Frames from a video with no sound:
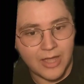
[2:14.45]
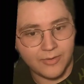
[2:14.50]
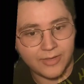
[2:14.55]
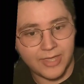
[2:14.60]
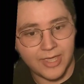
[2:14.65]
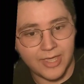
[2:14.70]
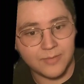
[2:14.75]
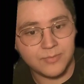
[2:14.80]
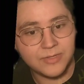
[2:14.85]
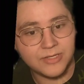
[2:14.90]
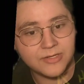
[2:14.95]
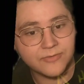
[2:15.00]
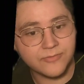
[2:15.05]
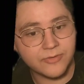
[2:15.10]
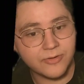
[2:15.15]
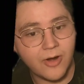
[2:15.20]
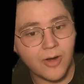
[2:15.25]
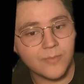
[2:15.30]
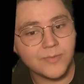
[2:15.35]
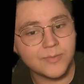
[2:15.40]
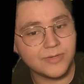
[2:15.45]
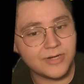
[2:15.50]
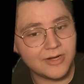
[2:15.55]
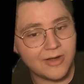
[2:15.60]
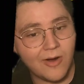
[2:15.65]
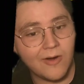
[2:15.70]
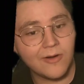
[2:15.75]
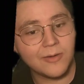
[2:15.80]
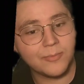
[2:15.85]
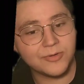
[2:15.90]
Now, it can be a different carbon,
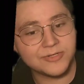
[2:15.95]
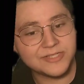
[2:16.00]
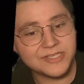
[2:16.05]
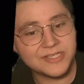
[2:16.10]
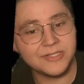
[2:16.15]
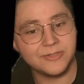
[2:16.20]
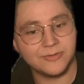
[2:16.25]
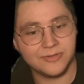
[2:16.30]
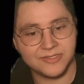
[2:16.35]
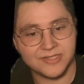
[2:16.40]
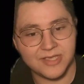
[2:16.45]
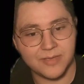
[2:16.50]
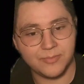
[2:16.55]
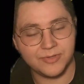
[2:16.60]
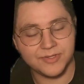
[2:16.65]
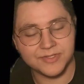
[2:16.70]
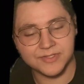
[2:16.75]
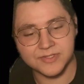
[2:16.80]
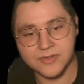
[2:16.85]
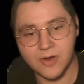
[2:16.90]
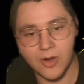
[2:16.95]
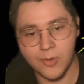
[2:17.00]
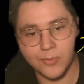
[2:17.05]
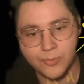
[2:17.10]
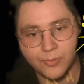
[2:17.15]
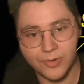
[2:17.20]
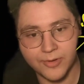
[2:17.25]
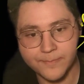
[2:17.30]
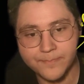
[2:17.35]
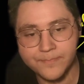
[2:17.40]
but in our particular example, this is
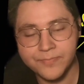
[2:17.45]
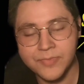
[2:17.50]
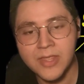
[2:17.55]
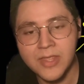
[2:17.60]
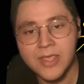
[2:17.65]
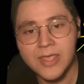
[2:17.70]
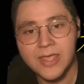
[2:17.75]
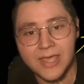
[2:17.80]
carbon 1.